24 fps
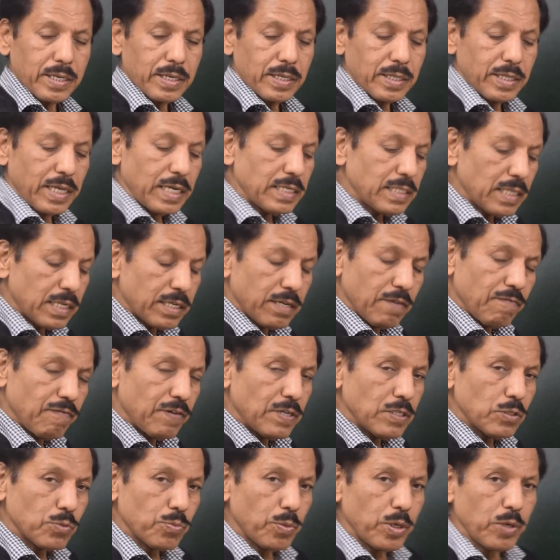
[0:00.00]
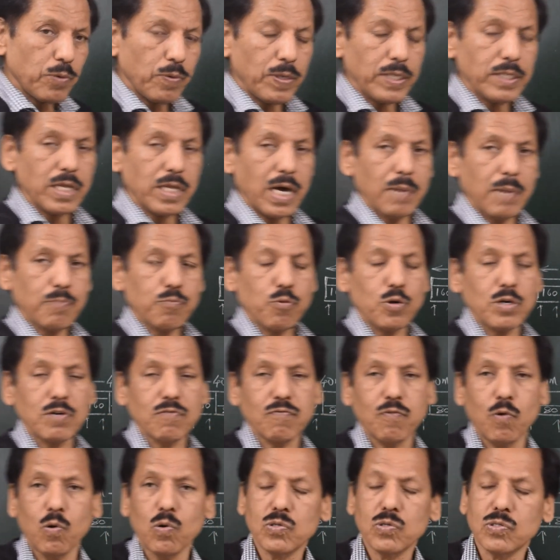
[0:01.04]
There is a difference between the upward
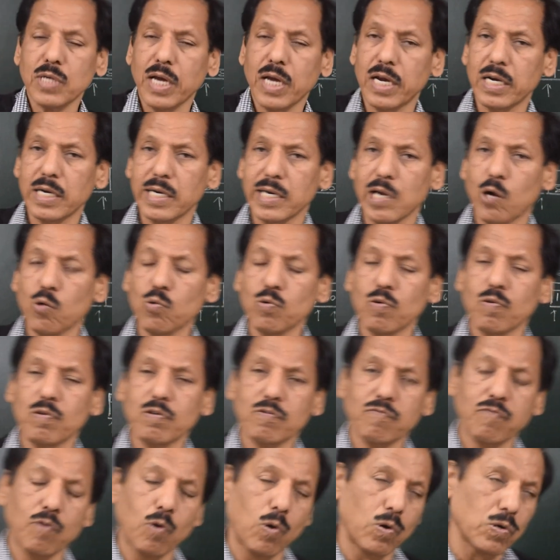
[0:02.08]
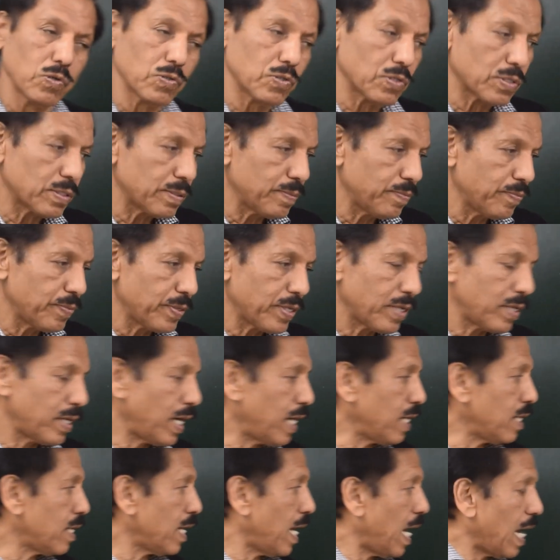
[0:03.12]
force and downward force,
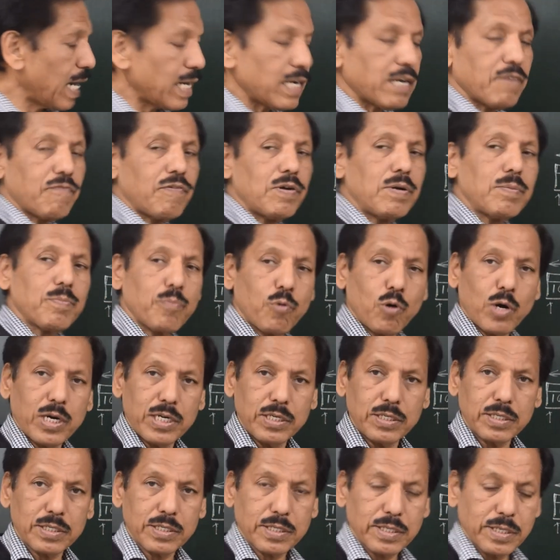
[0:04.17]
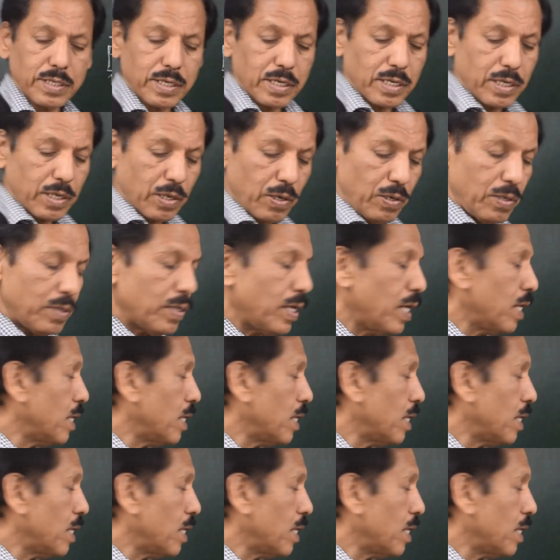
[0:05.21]
right, at different points, you know,